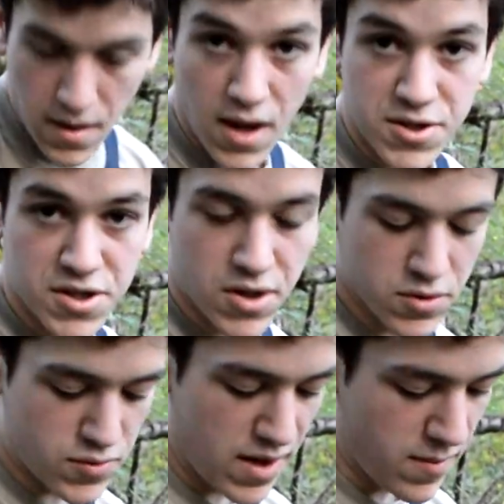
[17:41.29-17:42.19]
It just goes
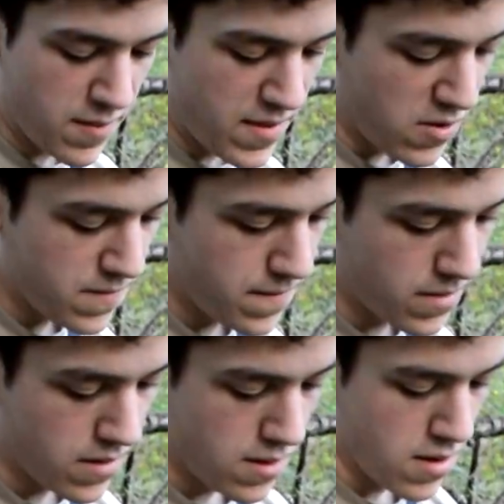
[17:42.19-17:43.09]
right on my belt.
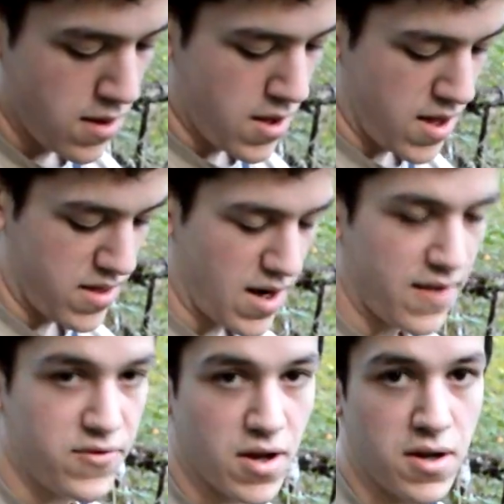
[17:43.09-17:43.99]
And then
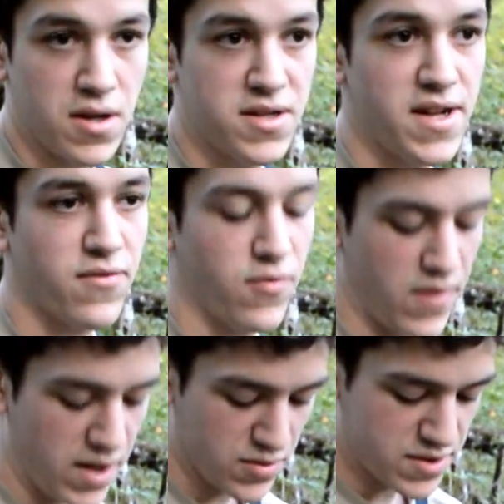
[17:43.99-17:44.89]
I've done several
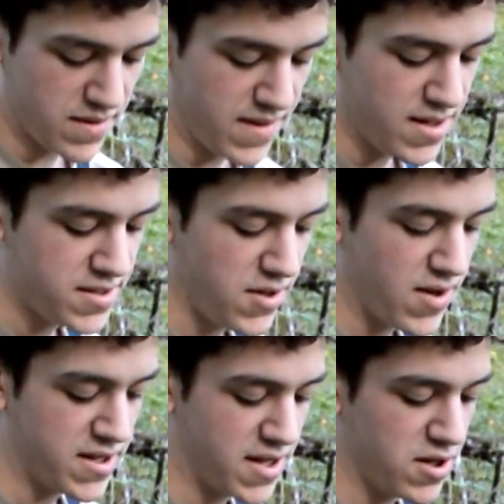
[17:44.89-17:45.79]
videos on this. You
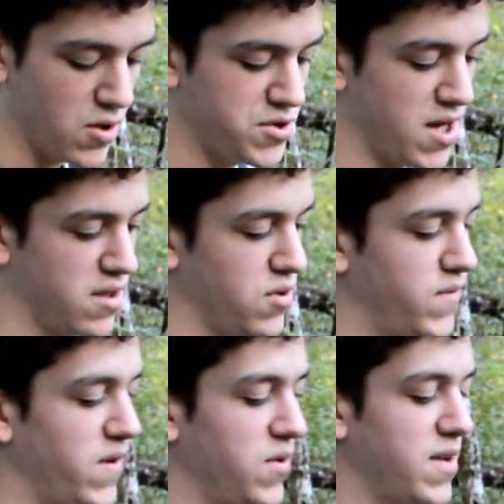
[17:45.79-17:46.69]
guys can go check those
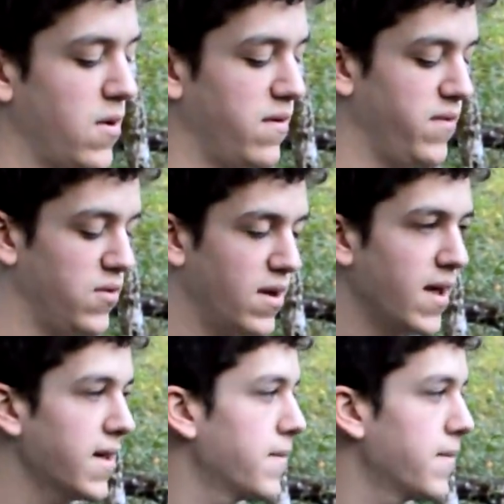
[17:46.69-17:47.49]
videos out if you'd like.